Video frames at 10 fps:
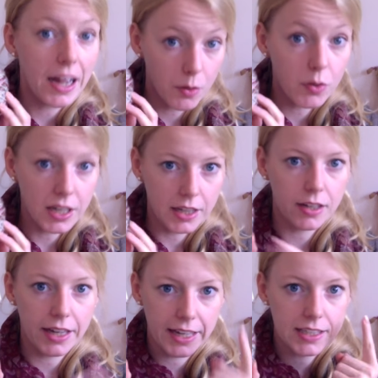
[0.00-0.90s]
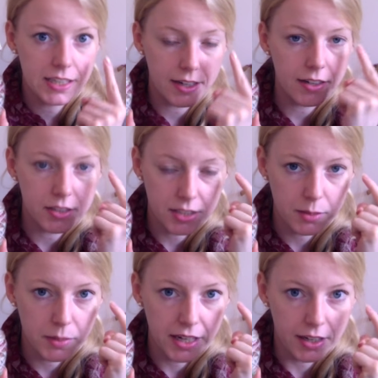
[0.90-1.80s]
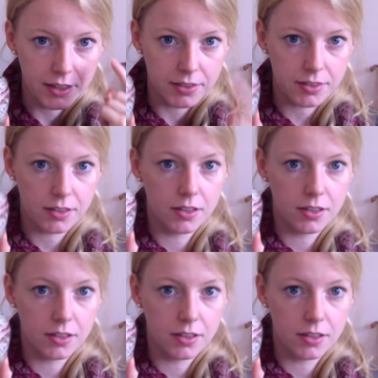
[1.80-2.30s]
Really, I had tears in my eyes.